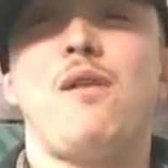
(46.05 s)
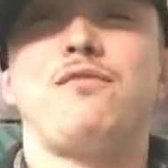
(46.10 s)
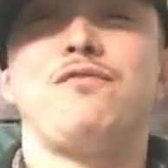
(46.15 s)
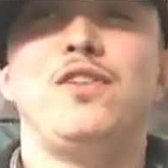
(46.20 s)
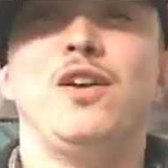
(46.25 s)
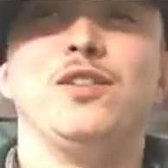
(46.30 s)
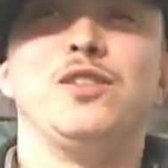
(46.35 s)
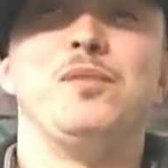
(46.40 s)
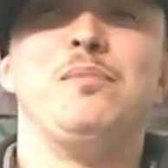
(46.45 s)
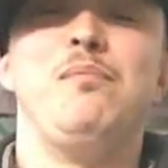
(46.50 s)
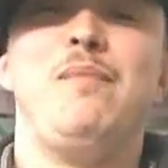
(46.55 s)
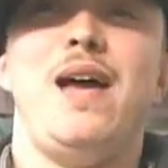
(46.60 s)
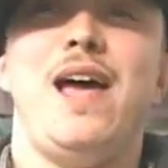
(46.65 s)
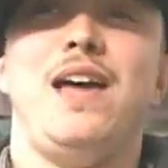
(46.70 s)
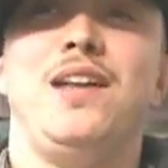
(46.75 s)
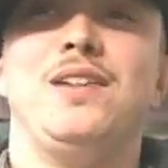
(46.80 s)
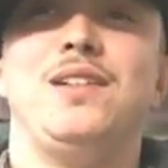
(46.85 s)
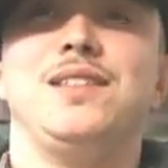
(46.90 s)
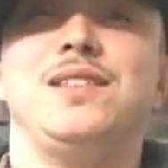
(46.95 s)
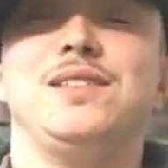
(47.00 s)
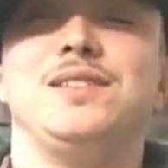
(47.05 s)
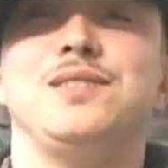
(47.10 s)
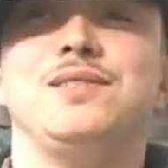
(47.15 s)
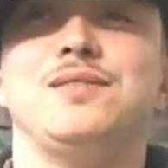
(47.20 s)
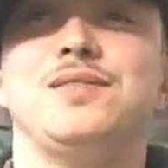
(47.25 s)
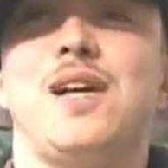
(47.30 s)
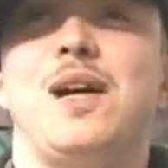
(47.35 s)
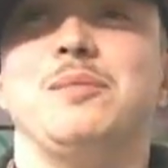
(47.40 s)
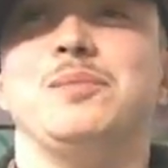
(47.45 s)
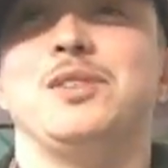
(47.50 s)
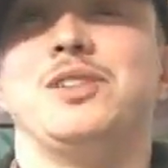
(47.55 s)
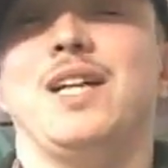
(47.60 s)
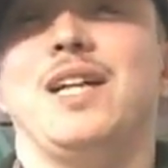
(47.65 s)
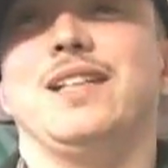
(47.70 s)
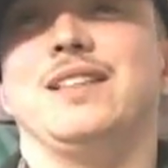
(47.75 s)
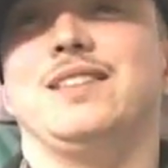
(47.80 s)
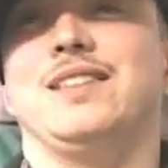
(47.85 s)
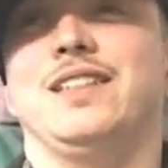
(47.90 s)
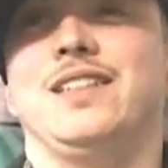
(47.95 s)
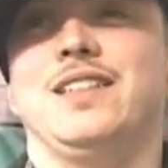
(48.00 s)
first met, I'm
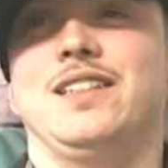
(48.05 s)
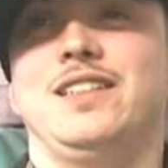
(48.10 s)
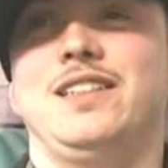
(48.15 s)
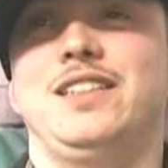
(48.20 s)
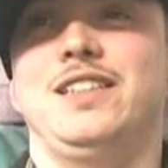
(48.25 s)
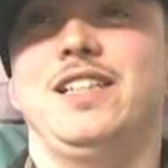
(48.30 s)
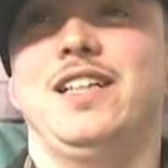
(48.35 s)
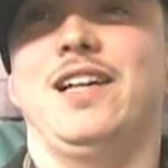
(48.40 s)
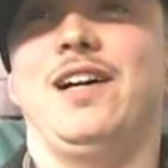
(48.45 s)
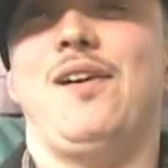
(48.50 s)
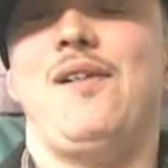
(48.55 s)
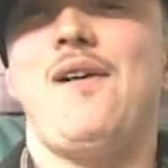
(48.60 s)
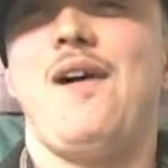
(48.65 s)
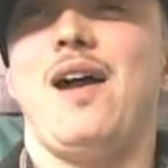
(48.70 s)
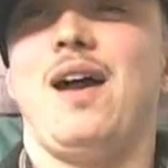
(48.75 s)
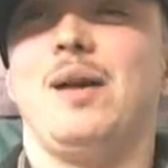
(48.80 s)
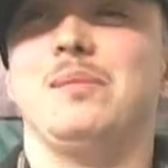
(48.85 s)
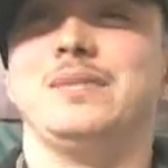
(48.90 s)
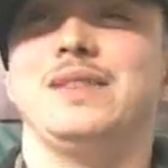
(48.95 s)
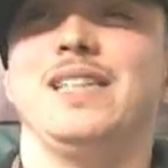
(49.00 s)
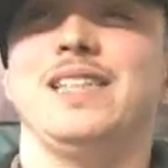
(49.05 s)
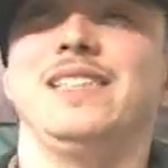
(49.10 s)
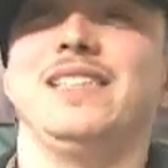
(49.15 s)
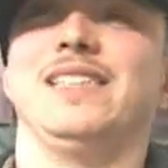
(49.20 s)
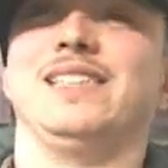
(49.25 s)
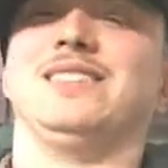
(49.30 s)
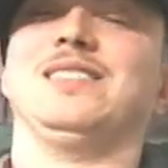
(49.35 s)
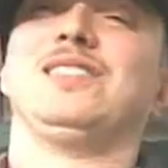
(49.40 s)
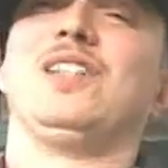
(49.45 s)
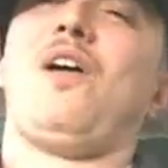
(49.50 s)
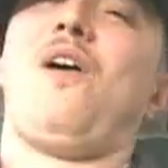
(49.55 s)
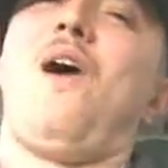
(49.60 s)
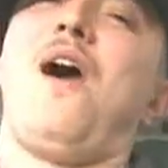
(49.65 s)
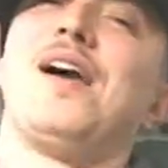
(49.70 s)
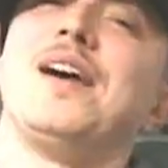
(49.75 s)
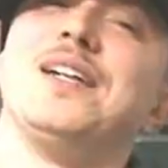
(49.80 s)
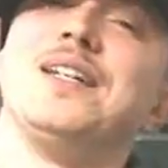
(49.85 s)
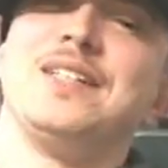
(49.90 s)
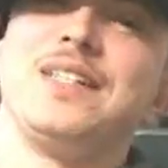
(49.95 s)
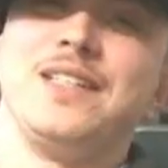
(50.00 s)
trying to think of the year. I'm thinking
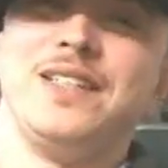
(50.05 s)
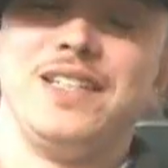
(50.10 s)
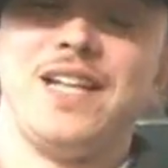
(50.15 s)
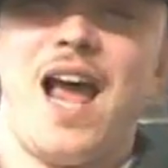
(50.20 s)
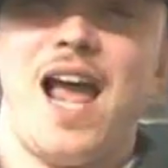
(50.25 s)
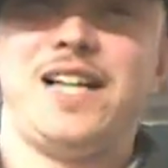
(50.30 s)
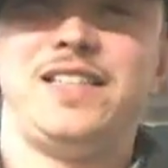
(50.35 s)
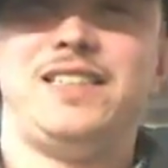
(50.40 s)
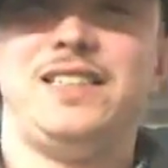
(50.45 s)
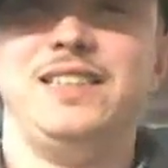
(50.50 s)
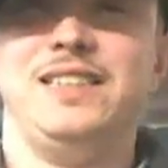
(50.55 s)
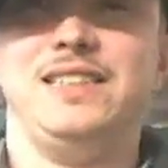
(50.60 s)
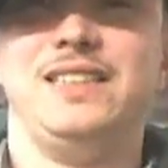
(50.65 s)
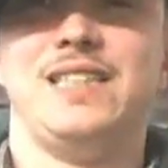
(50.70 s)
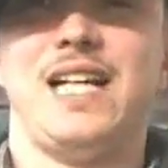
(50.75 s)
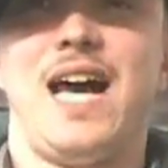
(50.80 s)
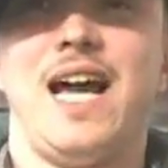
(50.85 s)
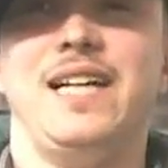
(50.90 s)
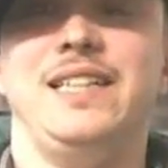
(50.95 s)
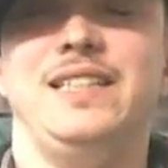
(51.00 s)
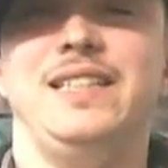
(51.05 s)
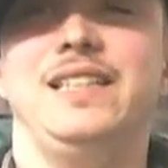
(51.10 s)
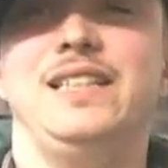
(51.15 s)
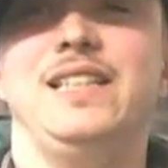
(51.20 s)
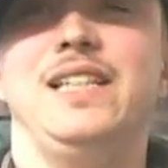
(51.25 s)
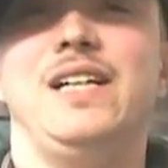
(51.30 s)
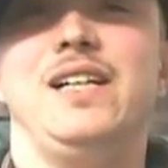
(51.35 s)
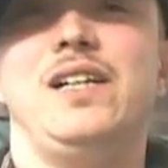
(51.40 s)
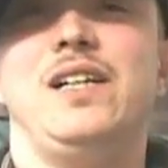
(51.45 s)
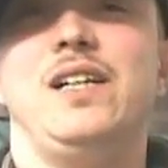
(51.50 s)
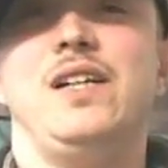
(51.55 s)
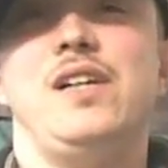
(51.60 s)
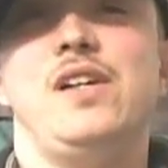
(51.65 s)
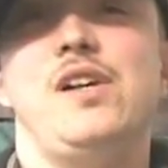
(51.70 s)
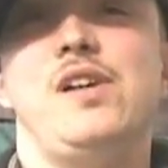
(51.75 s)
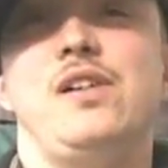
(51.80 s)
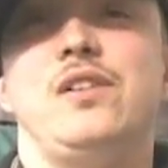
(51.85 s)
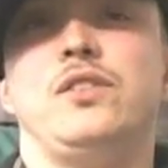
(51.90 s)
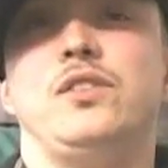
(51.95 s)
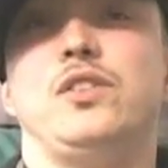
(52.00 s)

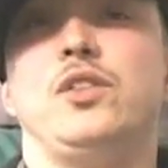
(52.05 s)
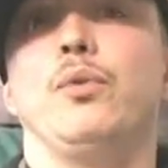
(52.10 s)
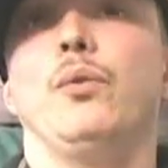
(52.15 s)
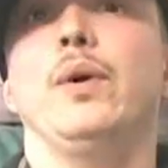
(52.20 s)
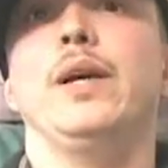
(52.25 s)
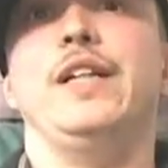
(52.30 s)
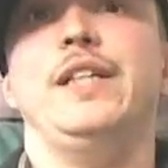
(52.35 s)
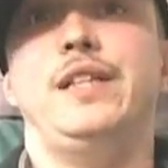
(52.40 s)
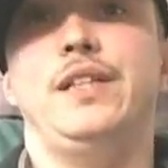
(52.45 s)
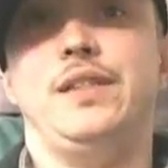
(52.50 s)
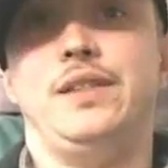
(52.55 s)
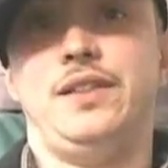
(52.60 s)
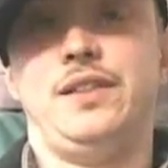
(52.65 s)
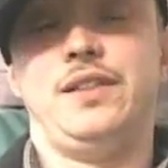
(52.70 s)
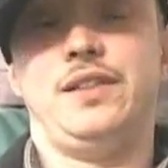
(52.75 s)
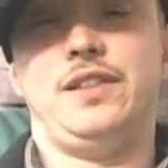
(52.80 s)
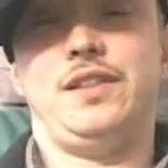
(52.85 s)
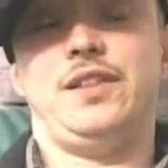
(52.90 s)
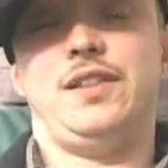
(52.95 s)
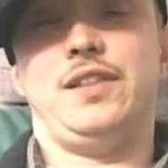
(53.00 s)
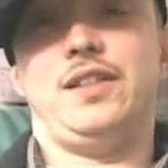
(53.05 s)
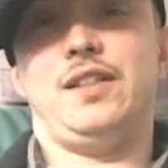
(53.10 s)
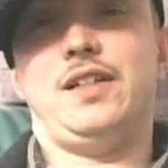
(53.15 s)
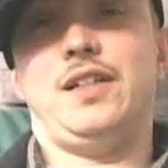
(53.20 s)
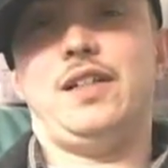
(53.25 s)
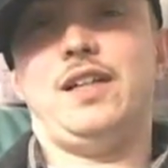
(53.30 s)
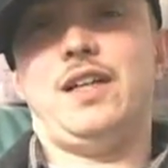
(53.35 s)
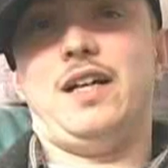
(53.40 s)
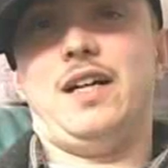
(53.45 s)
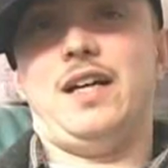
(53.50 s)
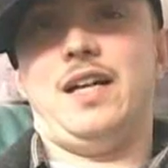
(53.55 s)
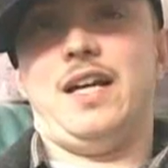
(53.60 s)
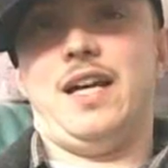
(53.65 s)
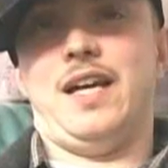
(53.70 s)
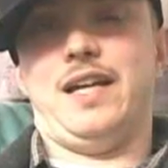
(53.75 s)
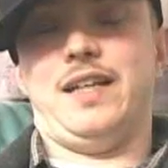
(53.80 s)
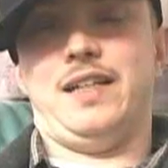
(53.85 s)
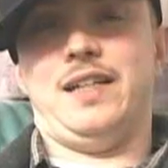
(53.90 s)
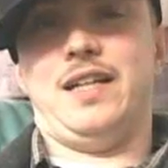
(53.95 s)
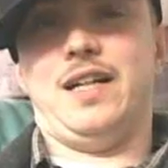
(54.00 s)
1993.
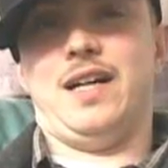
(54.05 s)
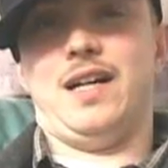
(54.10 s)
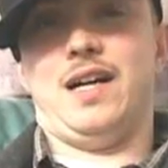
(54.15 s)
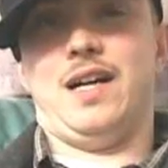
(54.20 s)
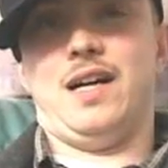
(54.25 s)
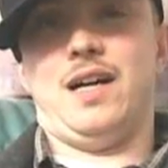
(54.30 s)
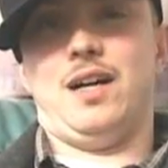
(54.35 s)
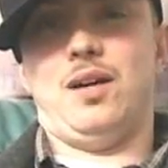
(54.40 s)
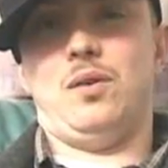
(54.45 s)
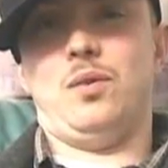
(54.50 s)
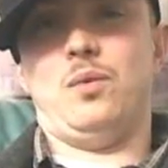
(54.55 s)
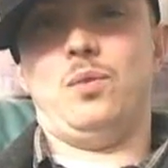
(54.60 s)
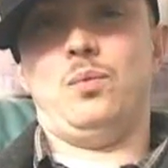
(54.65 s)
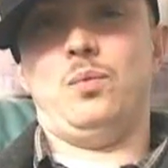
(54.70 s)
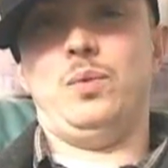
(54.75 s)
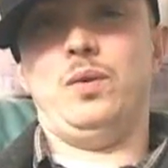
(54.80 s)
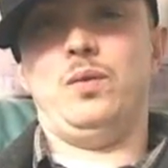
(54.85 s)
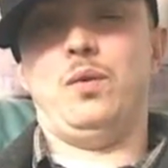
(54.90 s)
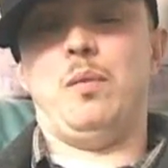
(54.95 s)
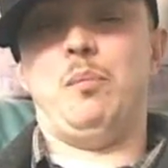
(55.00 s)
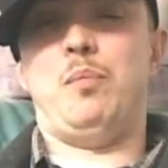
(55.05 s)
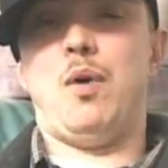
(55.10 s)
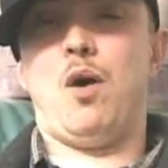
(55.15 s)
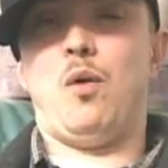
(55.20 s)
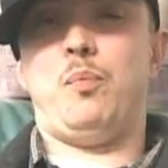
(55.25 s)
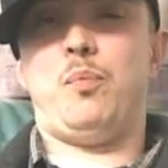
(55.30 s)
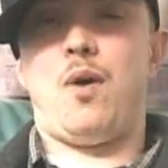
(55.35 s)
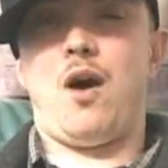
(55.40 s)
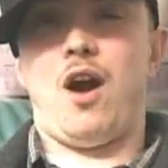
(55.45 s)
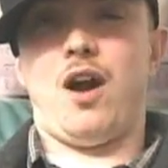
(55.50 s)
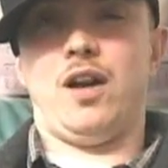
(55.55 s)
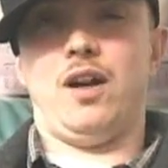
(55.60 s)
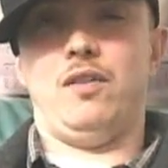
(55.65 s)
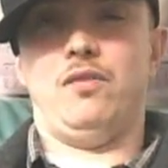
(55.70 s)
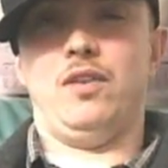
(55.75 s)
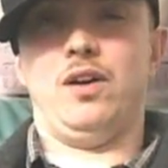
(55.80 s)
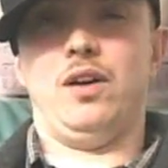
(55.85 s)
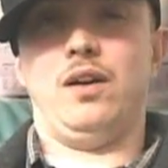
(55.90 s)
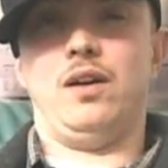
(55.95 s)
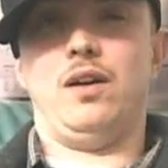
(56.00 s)
And we were both part
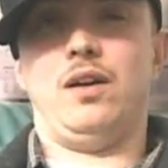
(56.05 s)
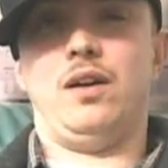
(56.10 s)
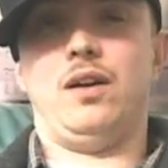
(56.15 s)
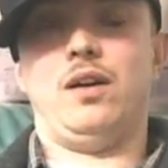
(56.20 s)
of a